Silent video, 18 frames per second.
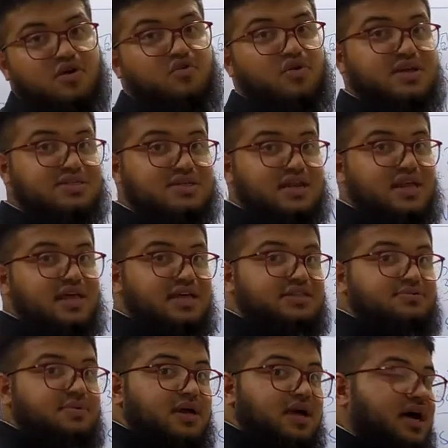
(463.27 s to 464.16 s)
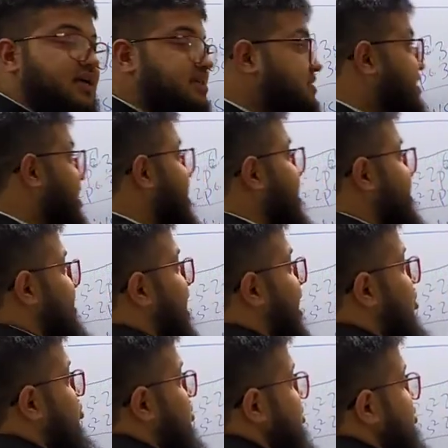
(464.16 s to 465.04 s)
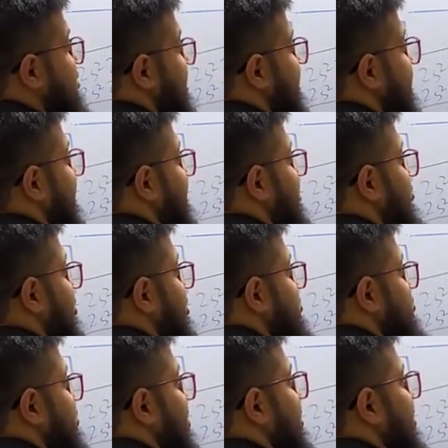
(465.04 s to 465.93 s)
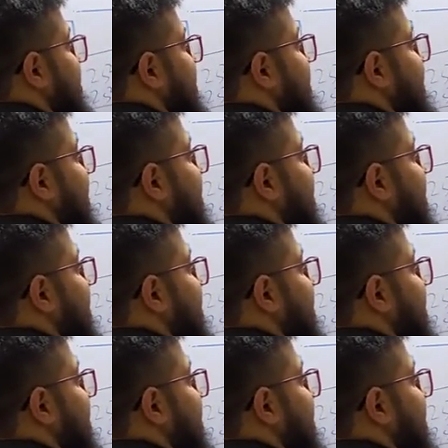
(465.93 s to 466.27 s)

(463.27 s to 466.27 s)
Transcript: The reason is because the outer shell electrons in